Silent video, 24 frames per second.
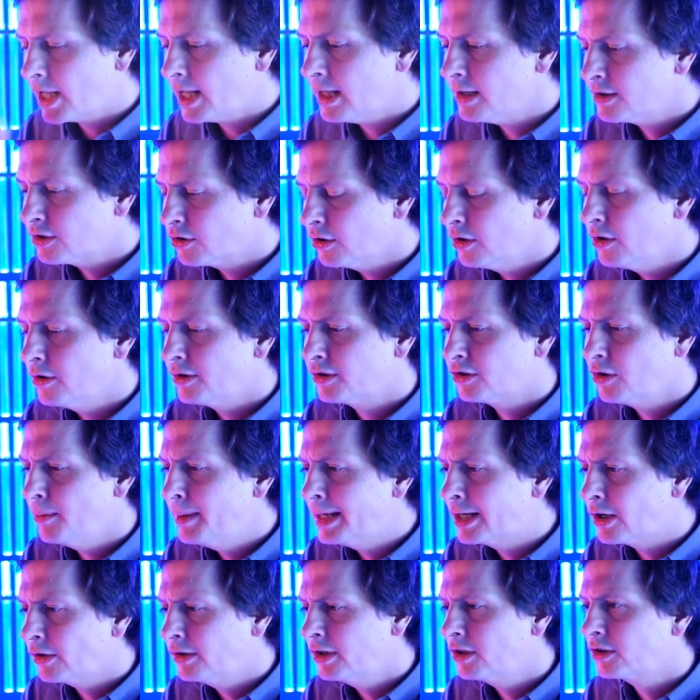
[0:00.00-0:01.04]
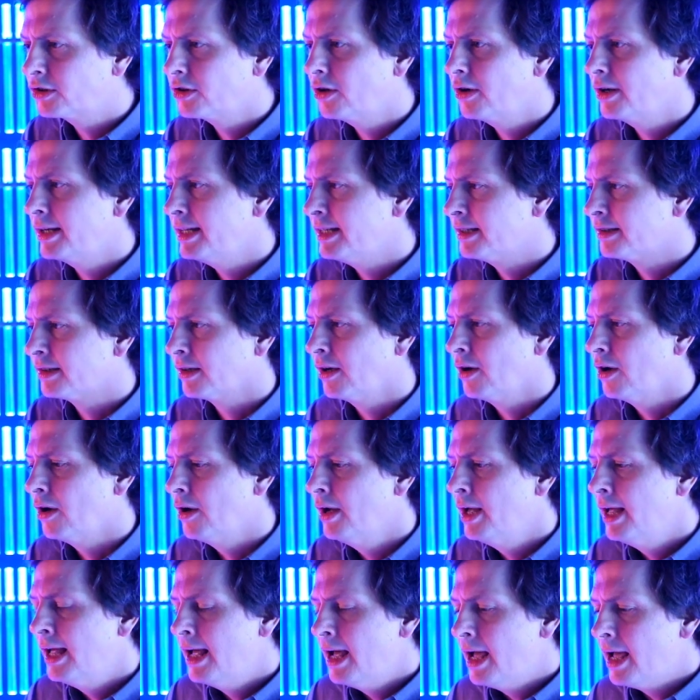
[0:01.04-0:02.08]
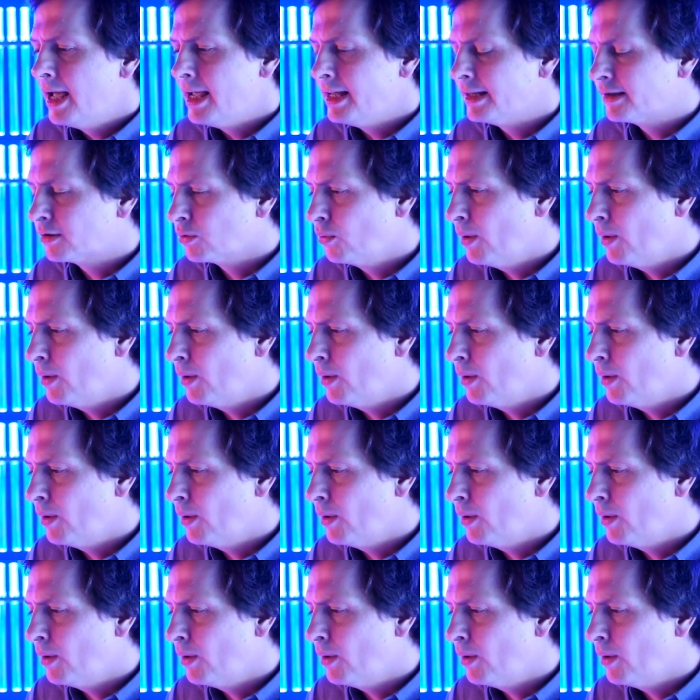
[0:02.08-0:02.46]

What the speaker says: So semiconductor is